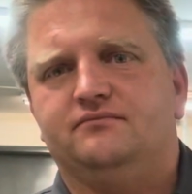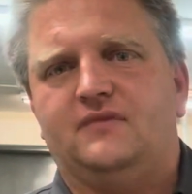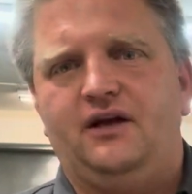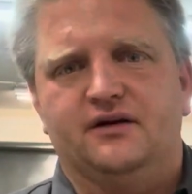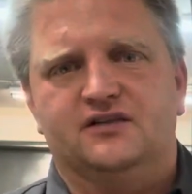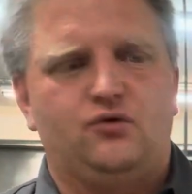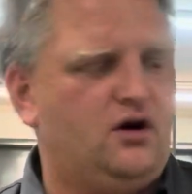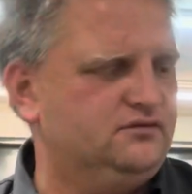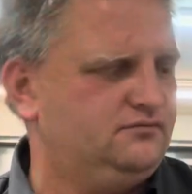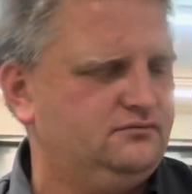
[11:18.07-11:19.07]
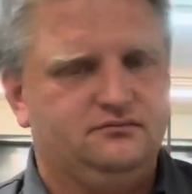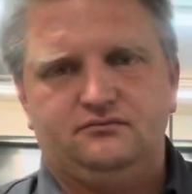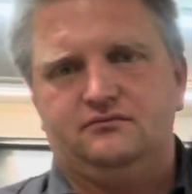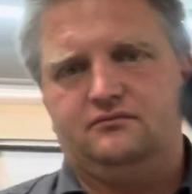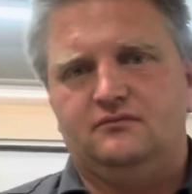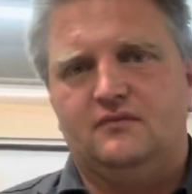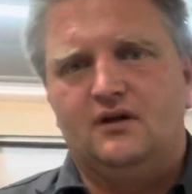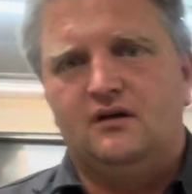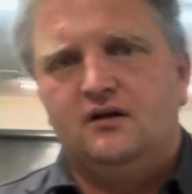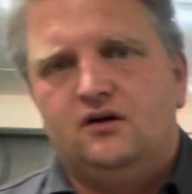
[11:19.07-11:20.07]
Here is one.
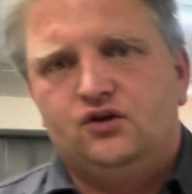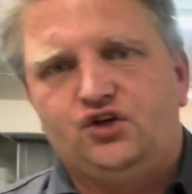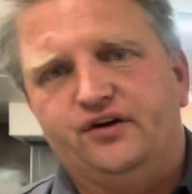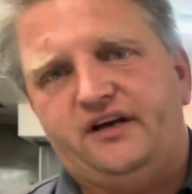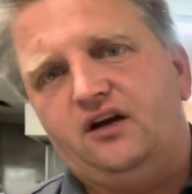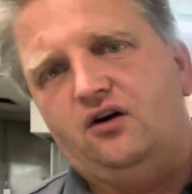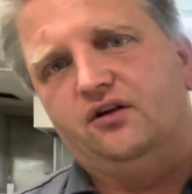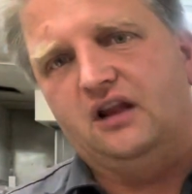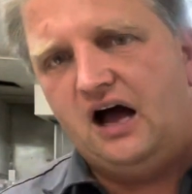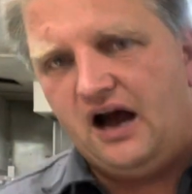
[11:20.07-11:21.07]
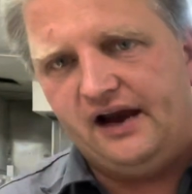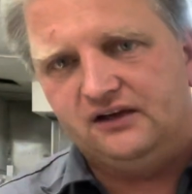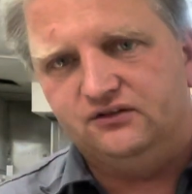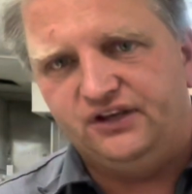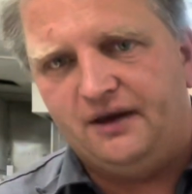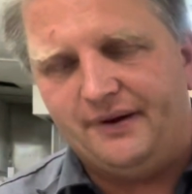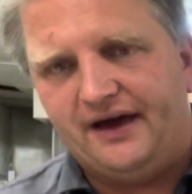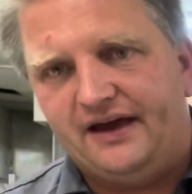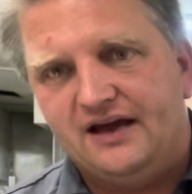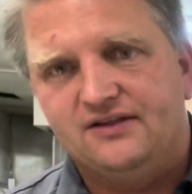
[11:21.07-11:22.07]
Sure, you can go online on
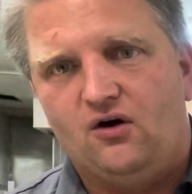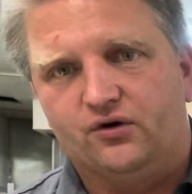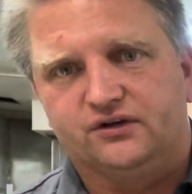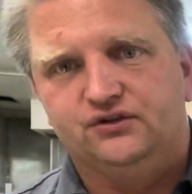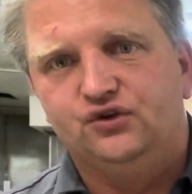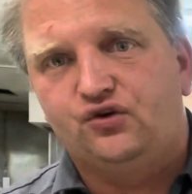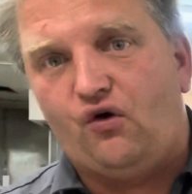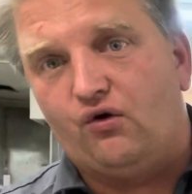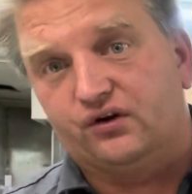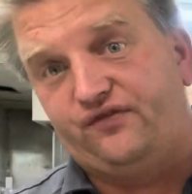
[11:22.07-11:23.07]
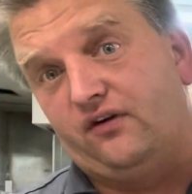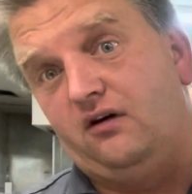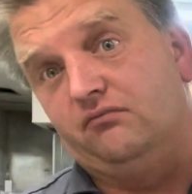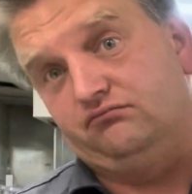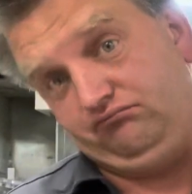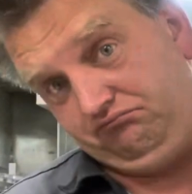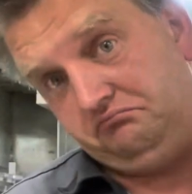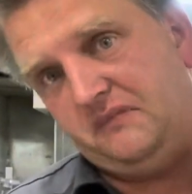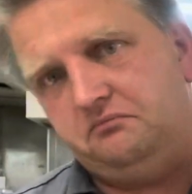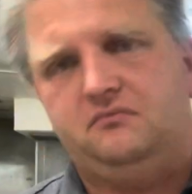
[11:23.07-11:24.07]
eBay and order a new cord from,
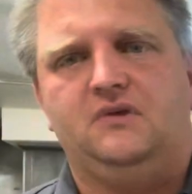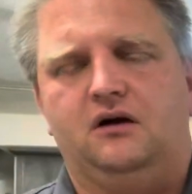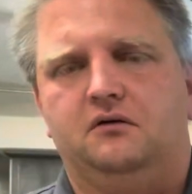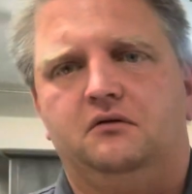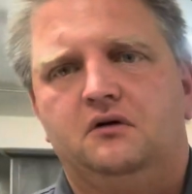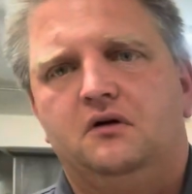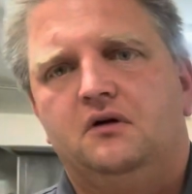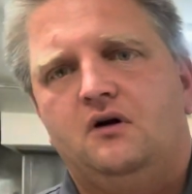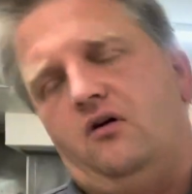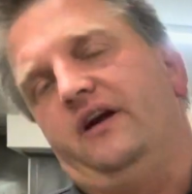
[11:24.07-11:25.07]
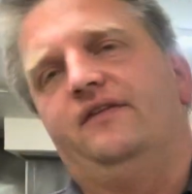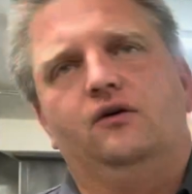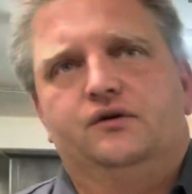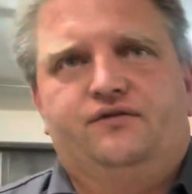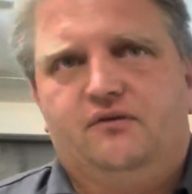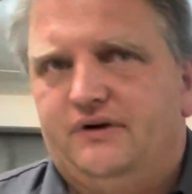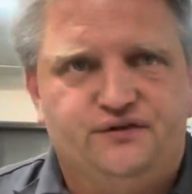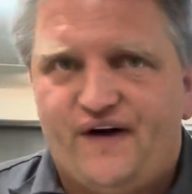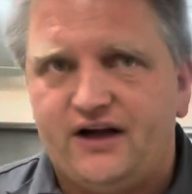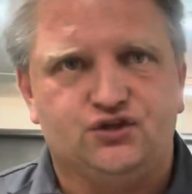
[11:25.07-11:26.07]
you know, or even order from
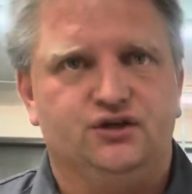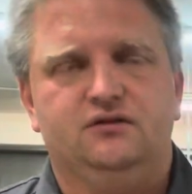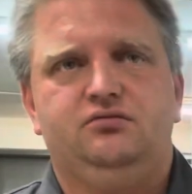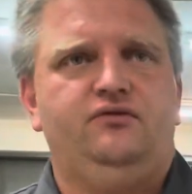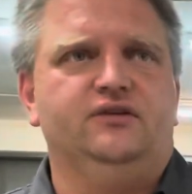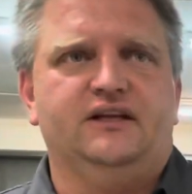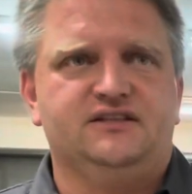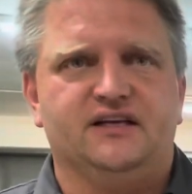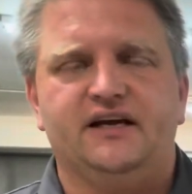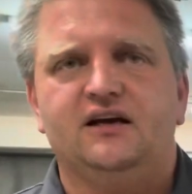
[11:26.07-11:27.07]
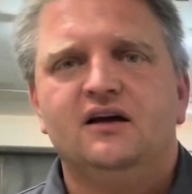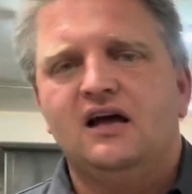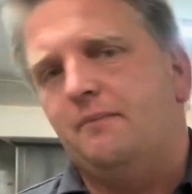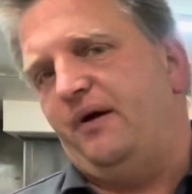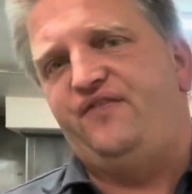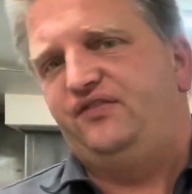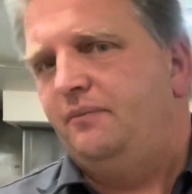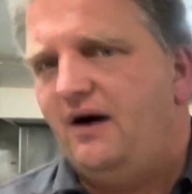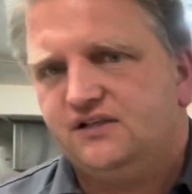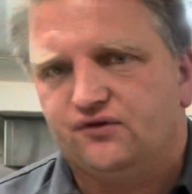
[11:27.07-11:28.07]
manufacturer for that sake, and pay 50
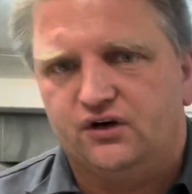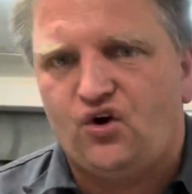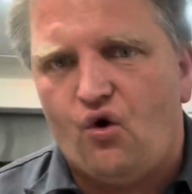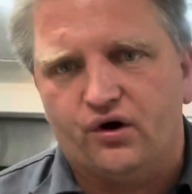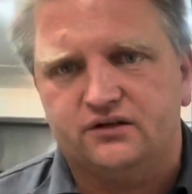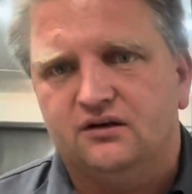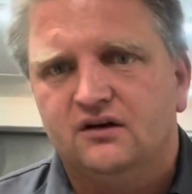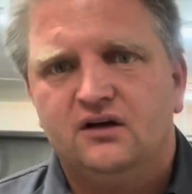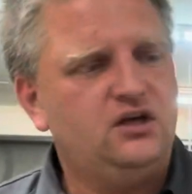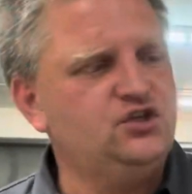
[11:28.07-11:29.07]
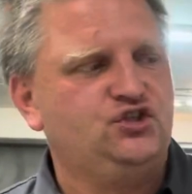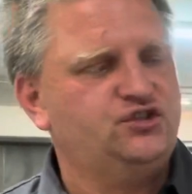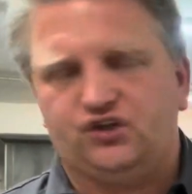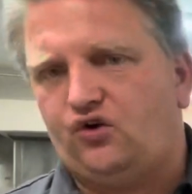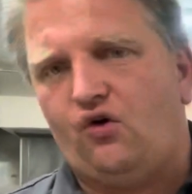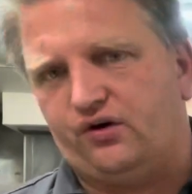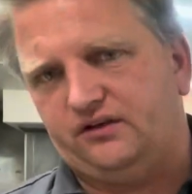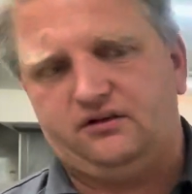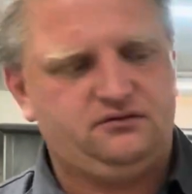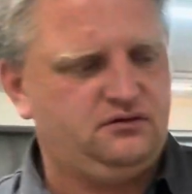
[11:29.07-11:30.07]
bucks for a cord. It's just a cord.
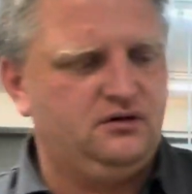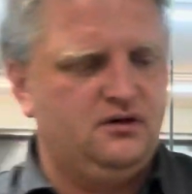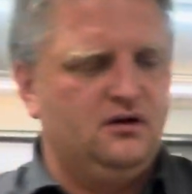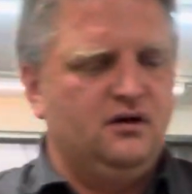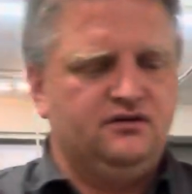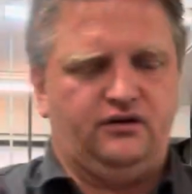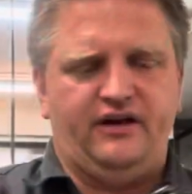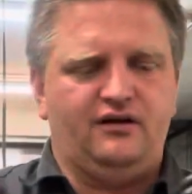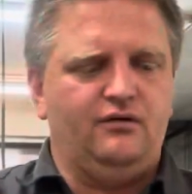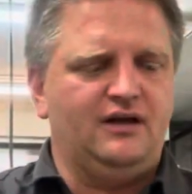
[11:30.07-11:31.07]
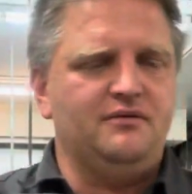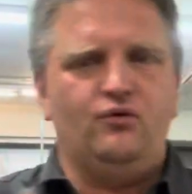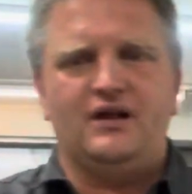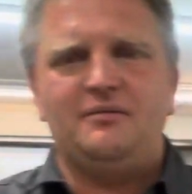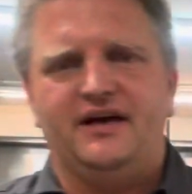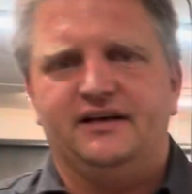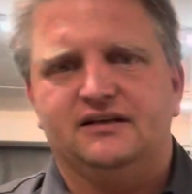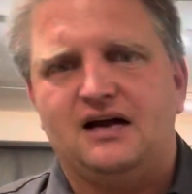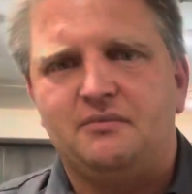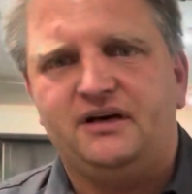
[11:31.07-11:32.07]
So here what I'm
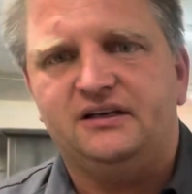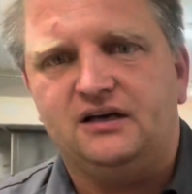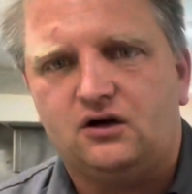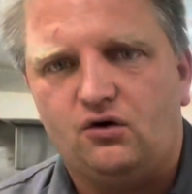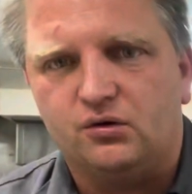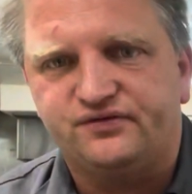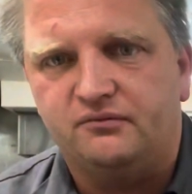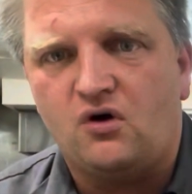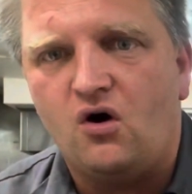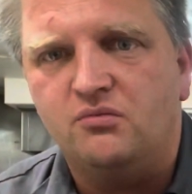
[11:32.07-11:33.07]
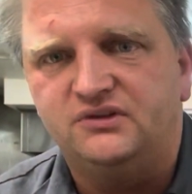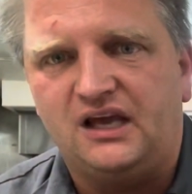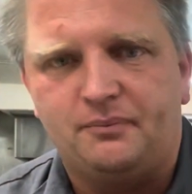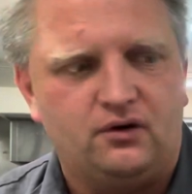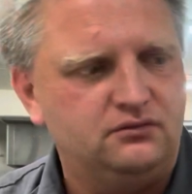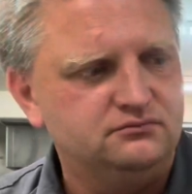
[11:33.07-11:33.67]
getting. I'm getting a cord from Home Depot.